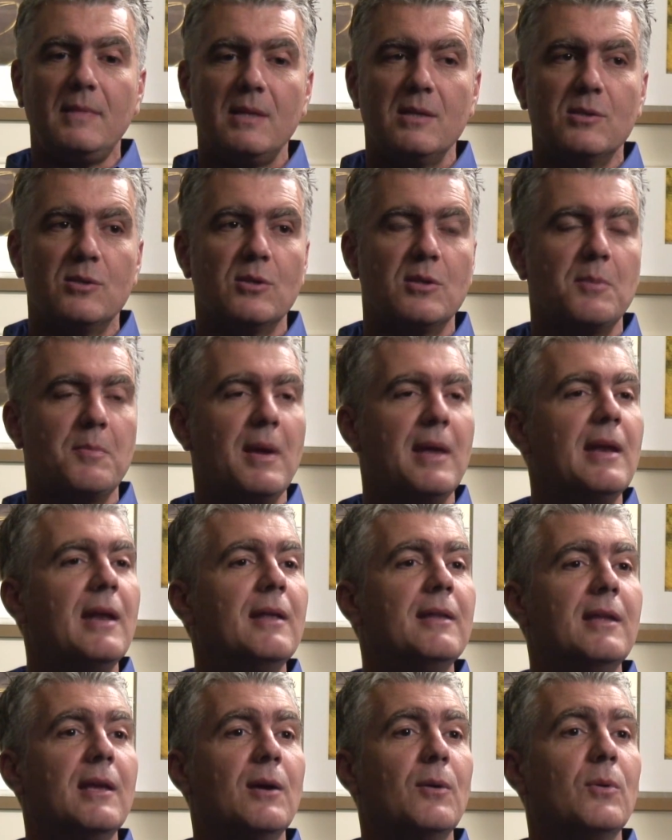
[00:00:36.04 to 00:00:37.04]
So the main
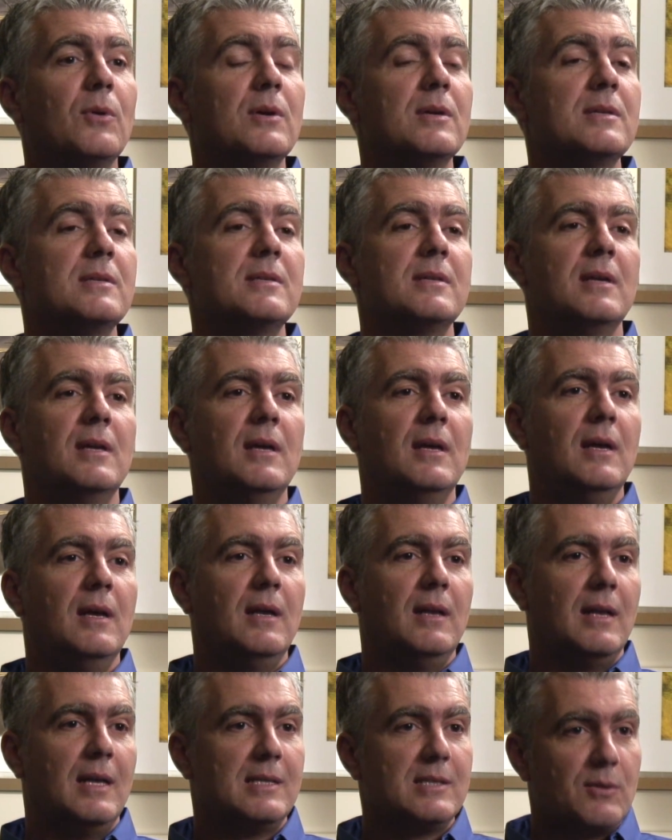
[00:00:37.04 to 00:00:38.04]
idea was,
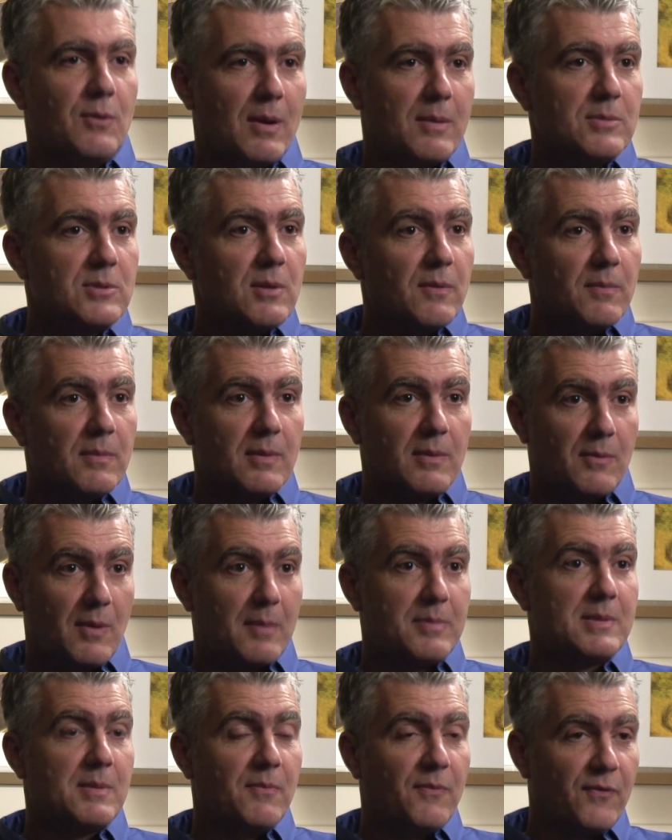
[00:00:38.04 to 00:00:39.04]
let's grab,
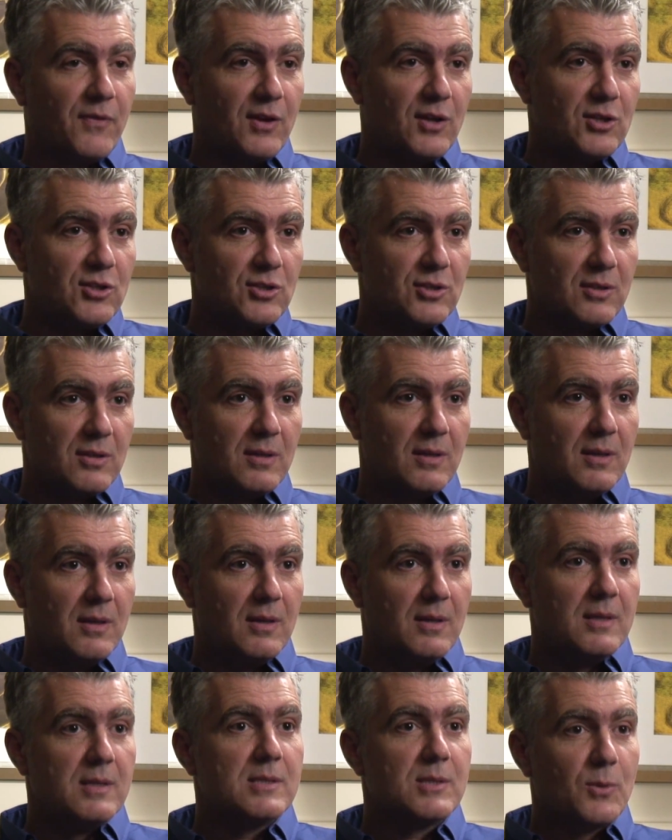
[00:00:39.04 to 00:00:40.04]
grab some fish,
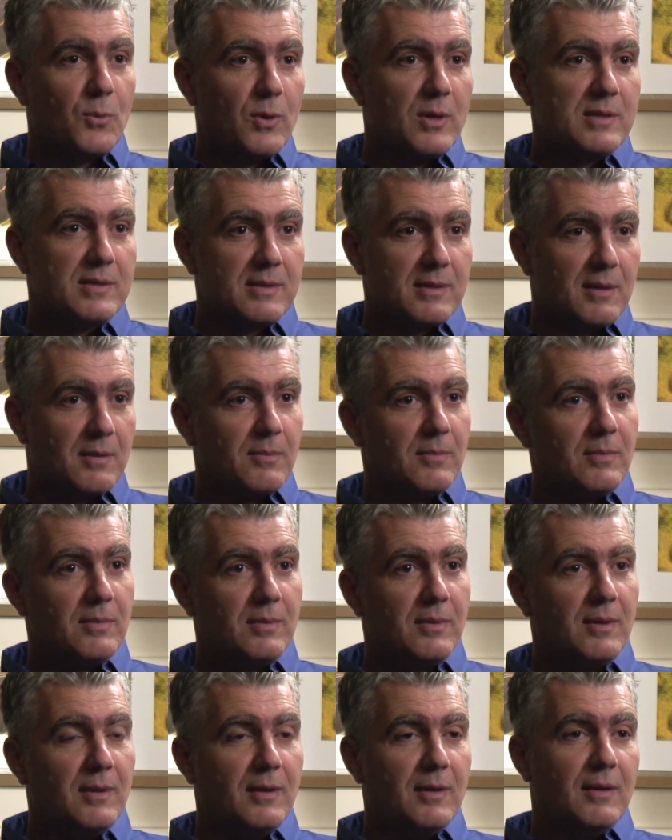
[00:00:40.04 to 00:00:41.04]
squeeze them,
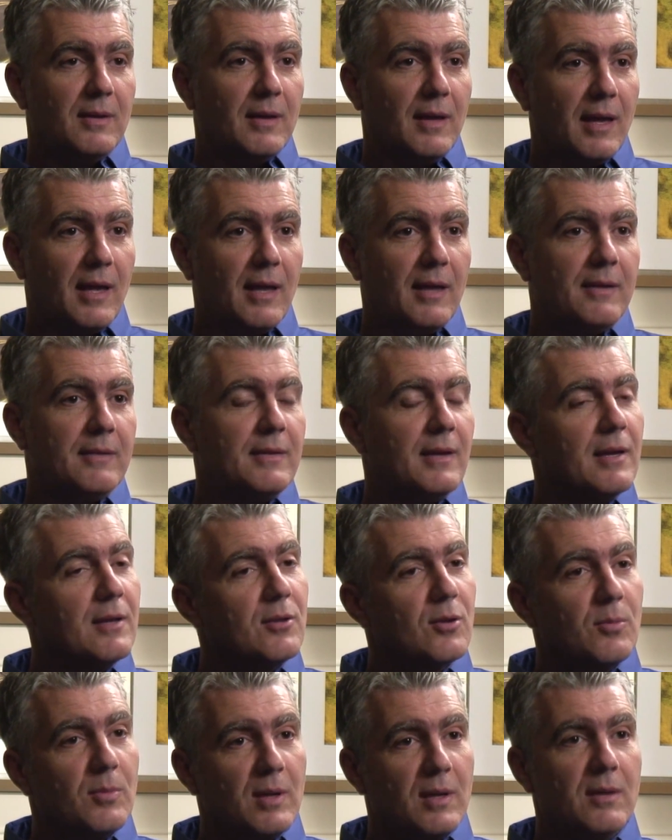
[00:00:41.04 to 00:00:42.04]
and take
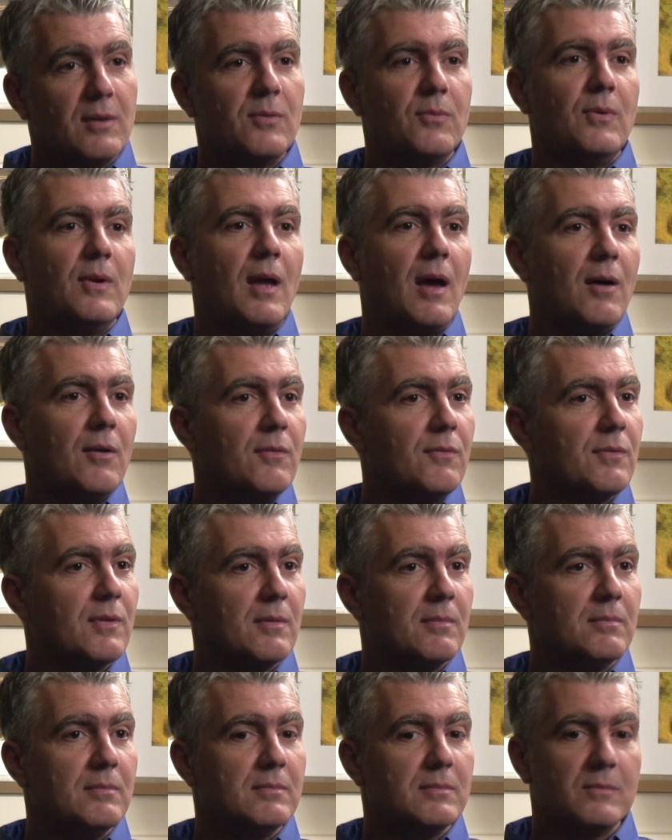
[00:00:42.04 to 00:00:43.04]
the omega three out of
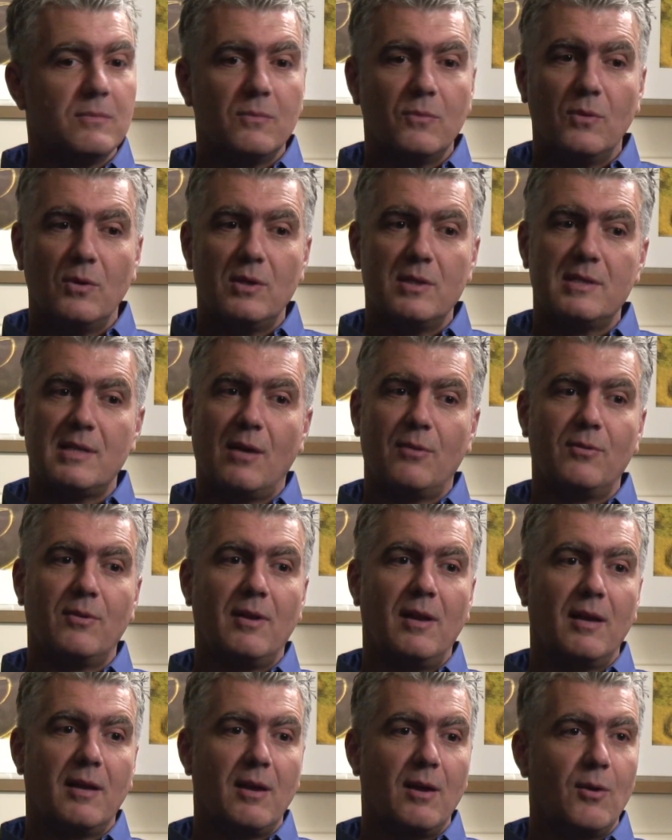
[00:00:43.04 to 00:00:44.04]
them, which sounded
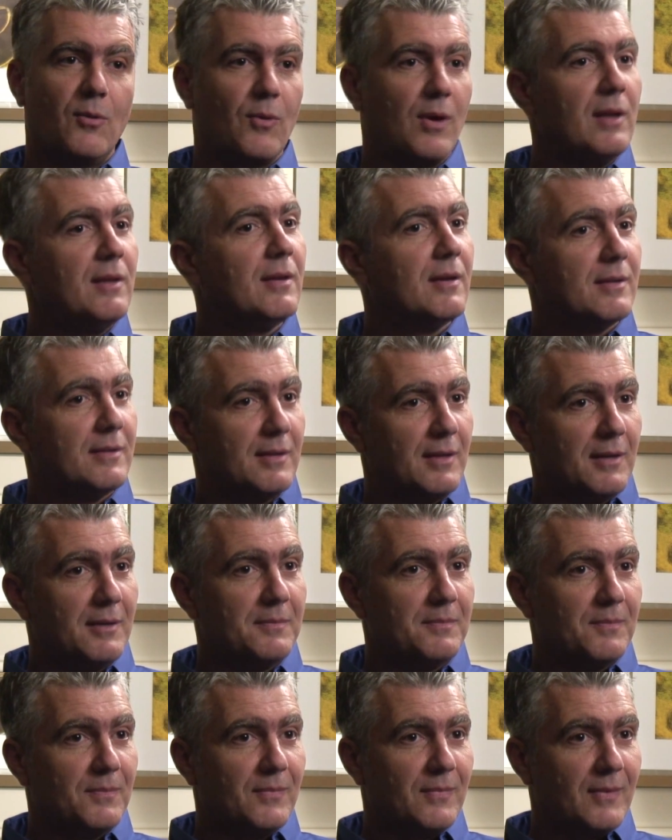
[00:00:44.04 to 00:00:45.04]
like a great idea.
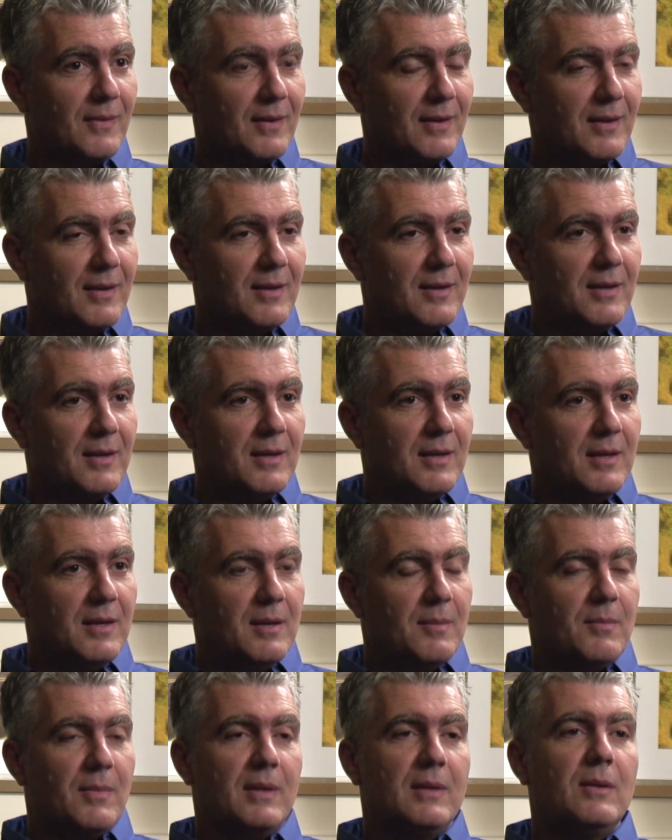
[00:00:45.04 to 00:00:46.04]

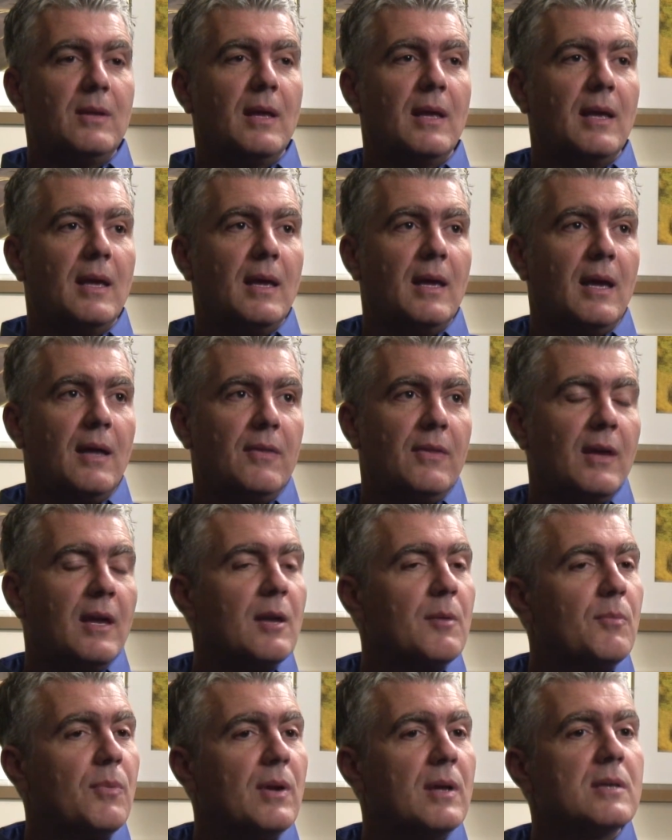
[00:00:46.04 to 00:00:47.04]
But uh, I think
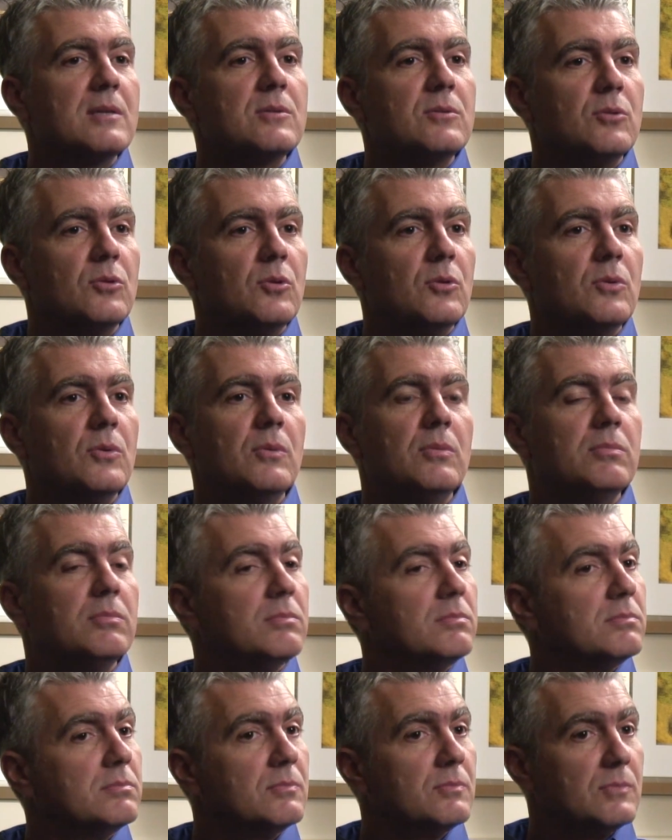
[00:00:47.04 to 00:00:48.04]
it brings two
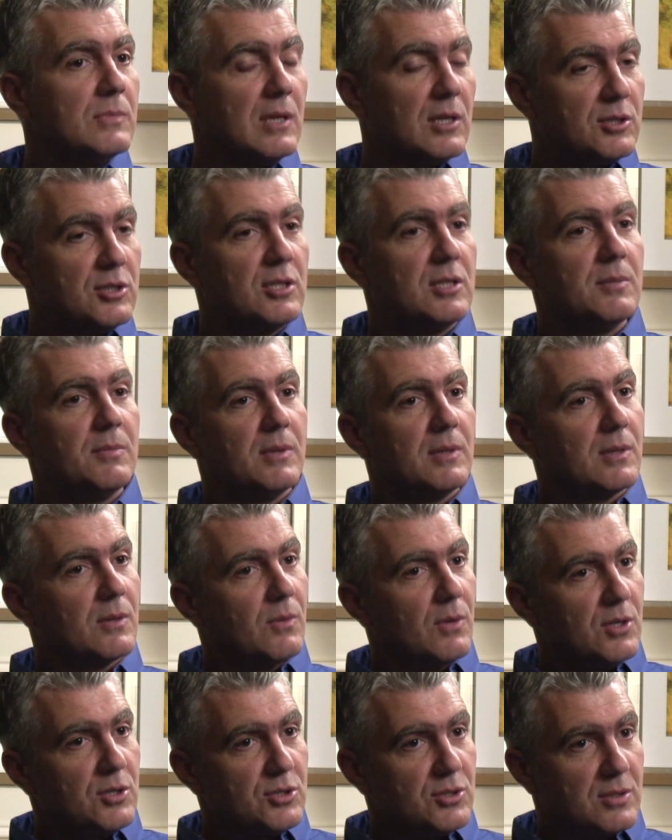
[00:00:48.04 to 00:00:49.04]
legitimate
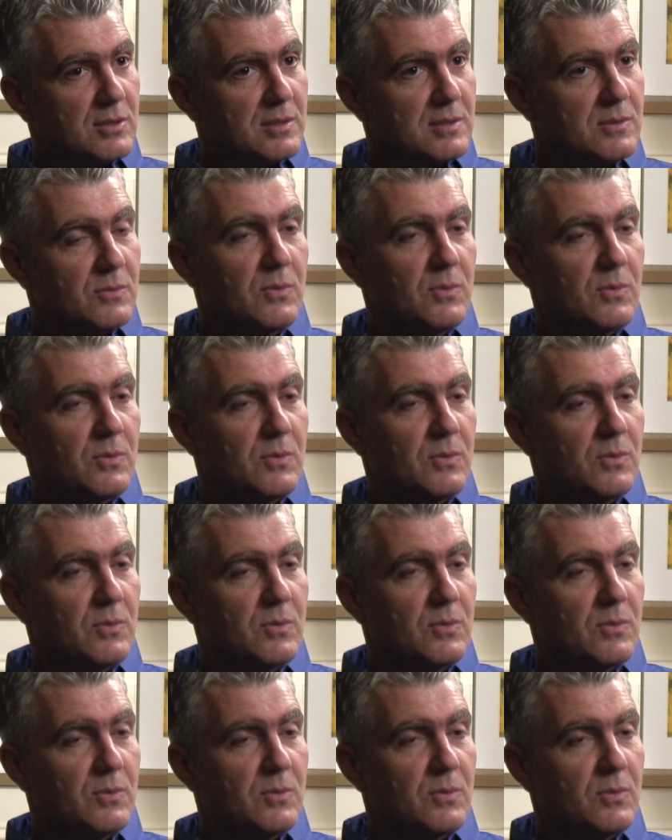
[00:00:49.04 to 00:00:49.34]
questions.